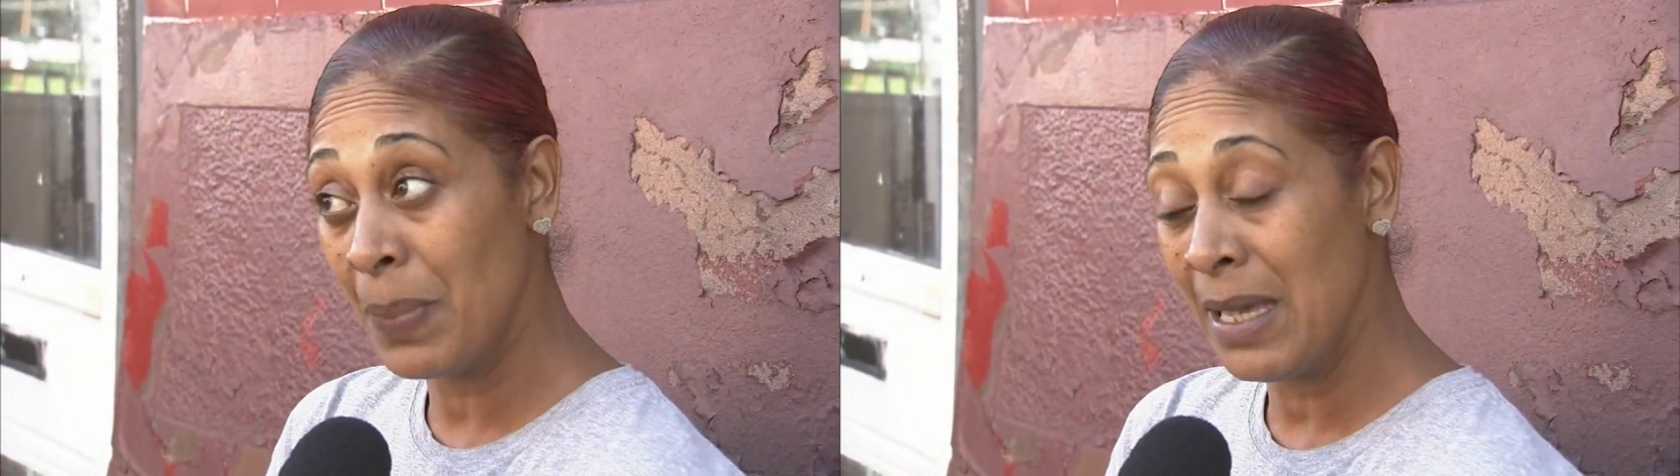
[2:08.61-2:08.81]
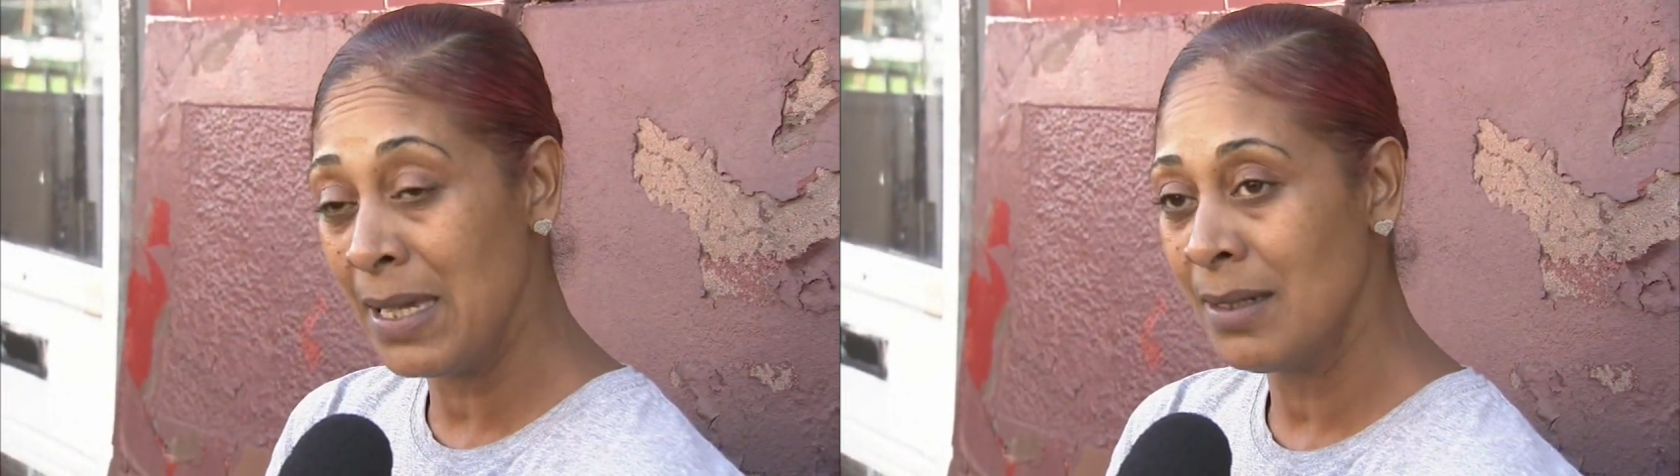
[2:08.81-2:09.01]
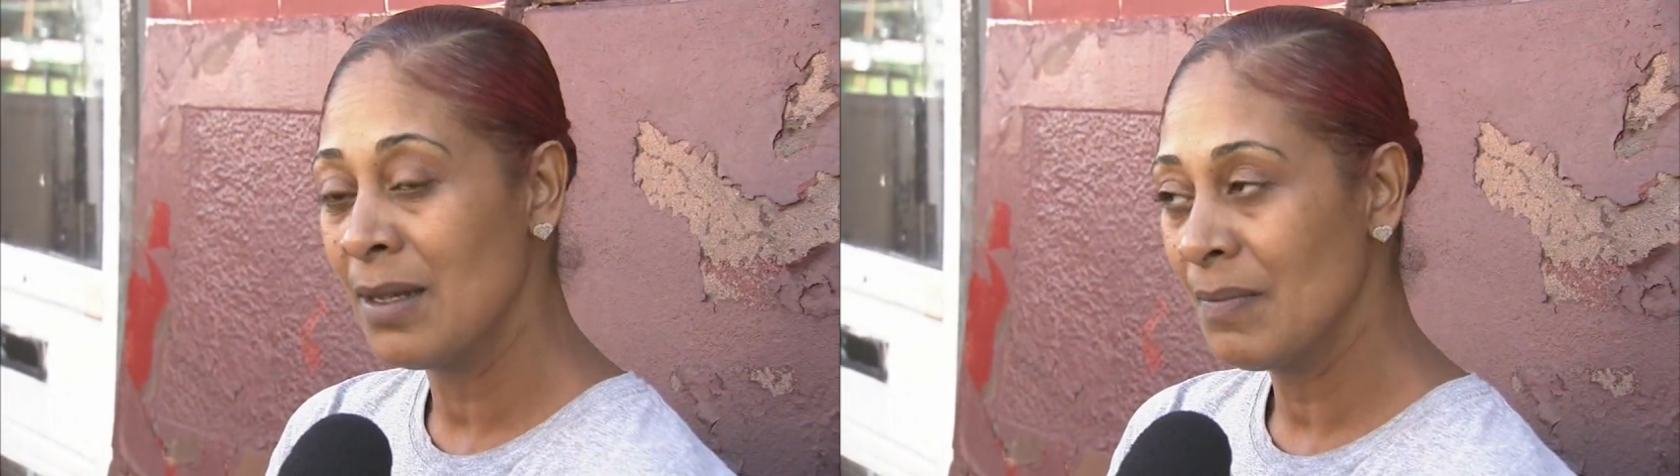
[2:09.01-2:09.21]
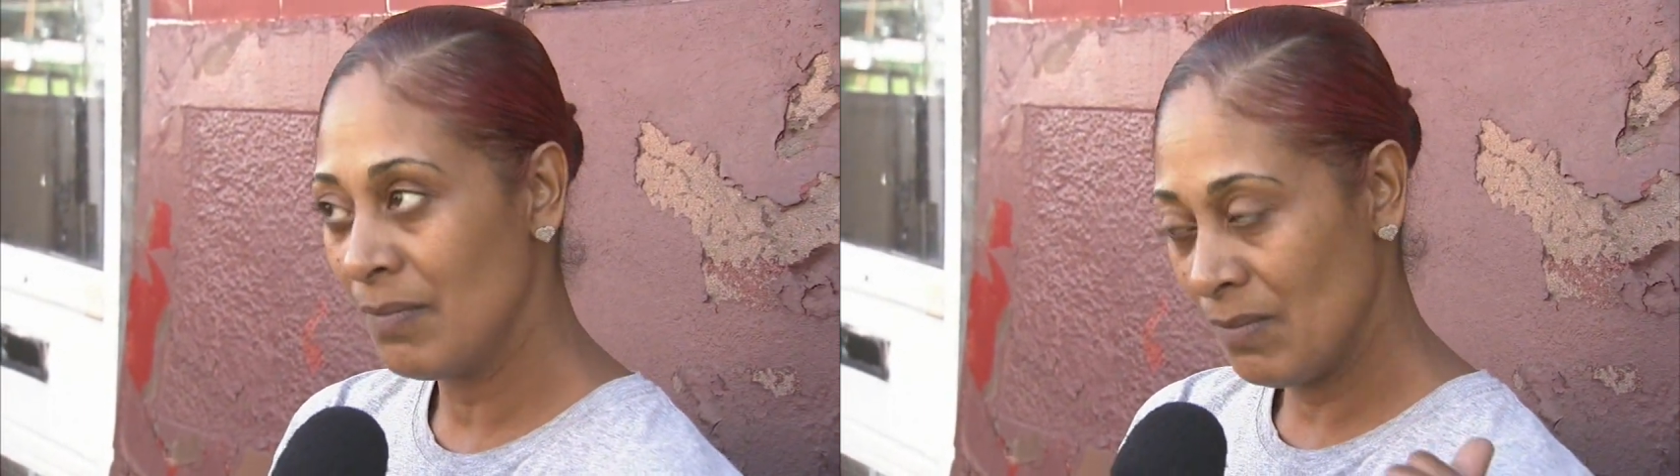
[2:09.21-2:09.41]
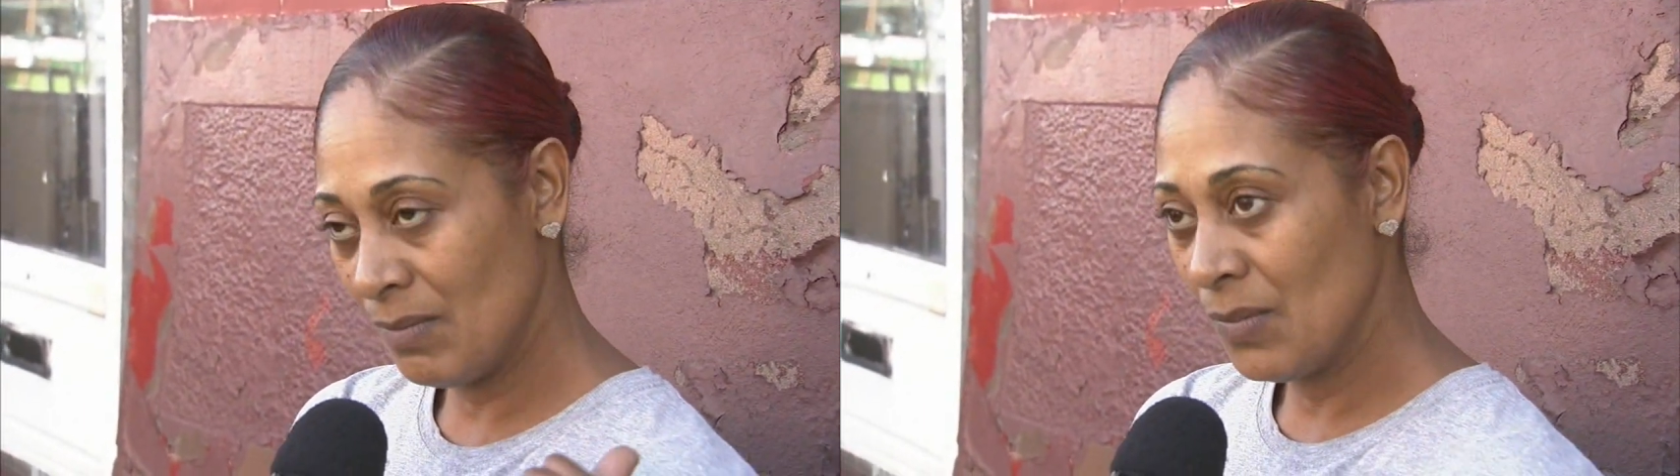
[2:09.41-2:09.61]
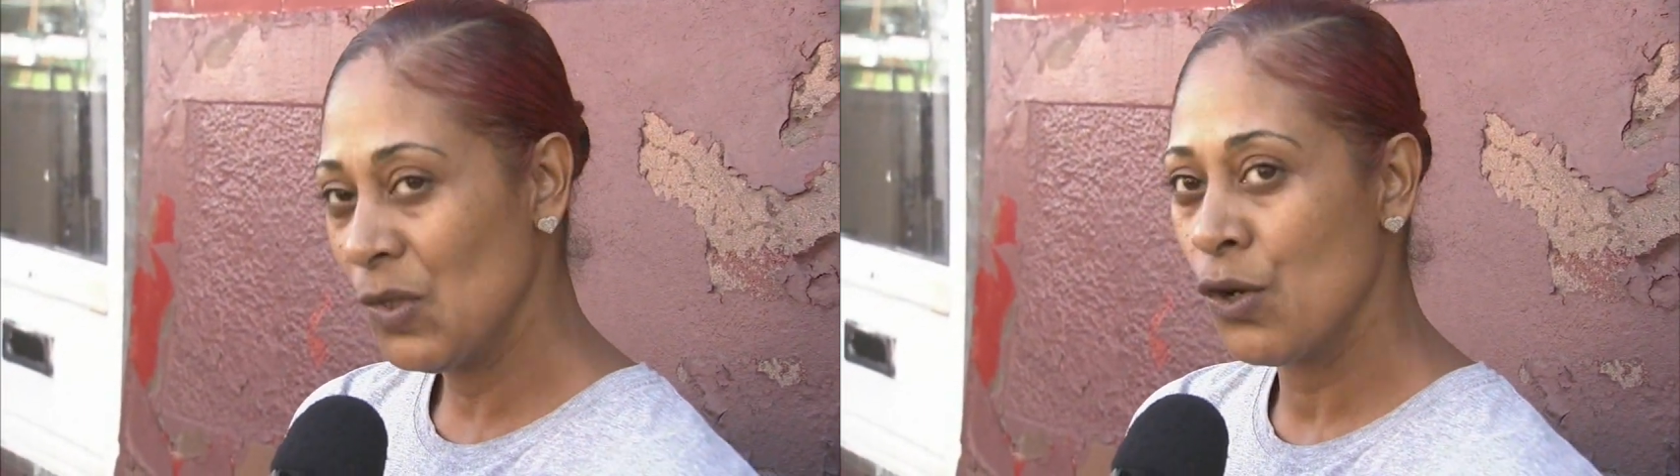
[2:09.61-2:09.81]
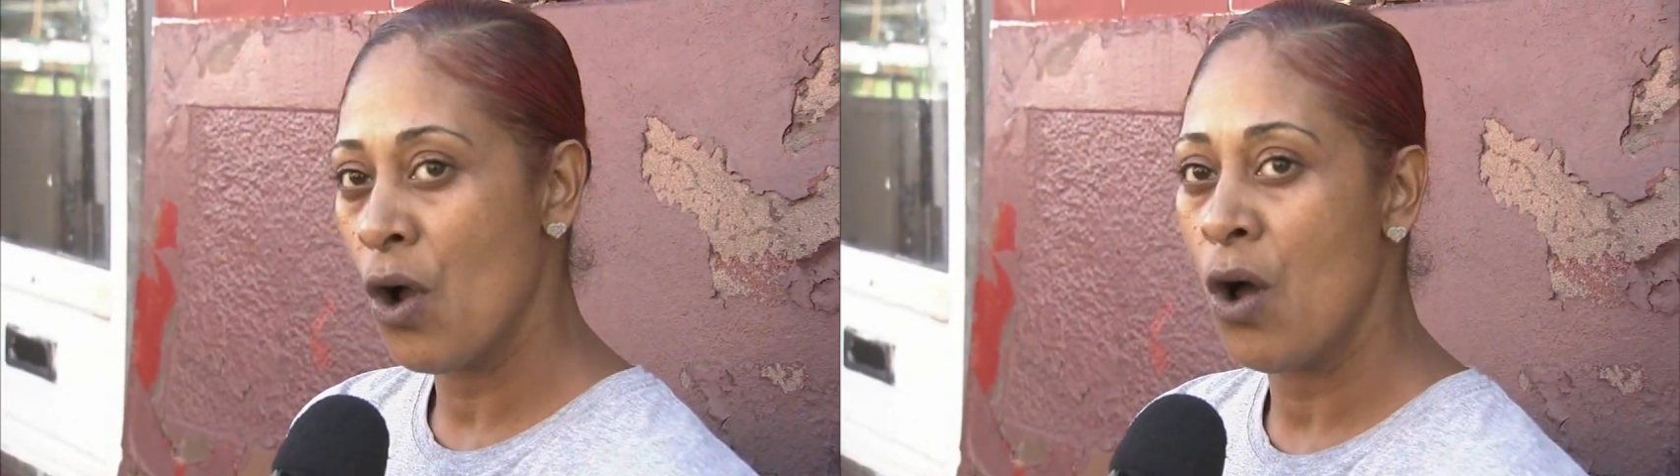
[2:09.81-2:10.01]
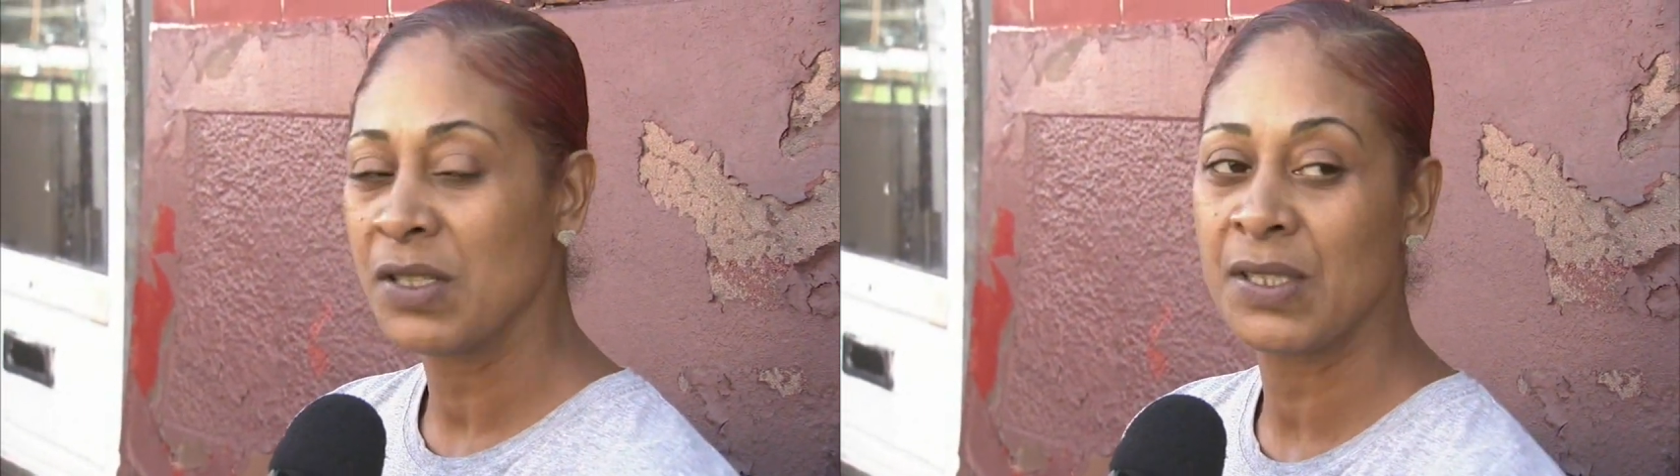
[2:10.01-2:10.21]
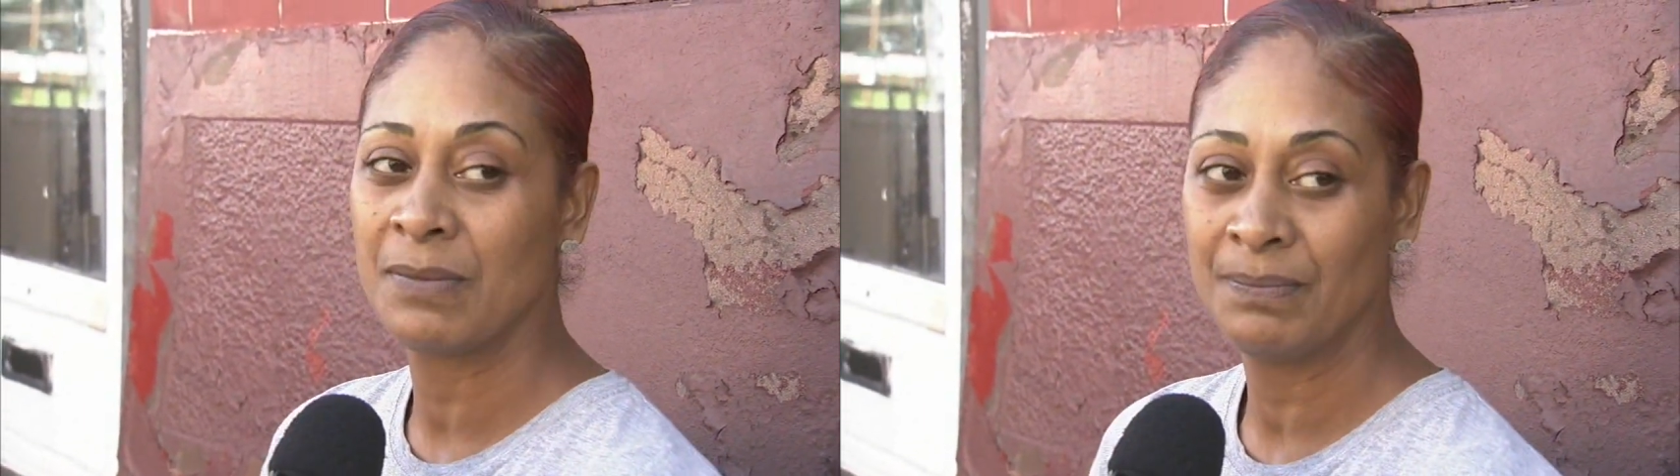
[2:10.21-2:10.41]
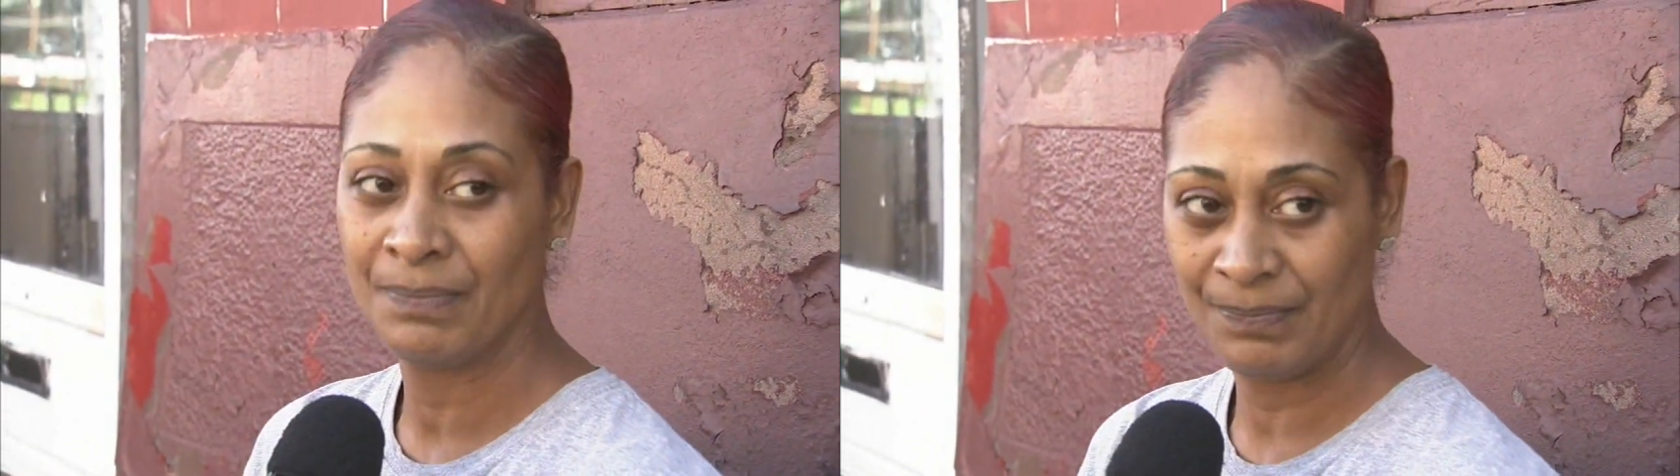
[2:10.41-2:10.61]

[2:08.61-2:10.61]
being, you're awesome.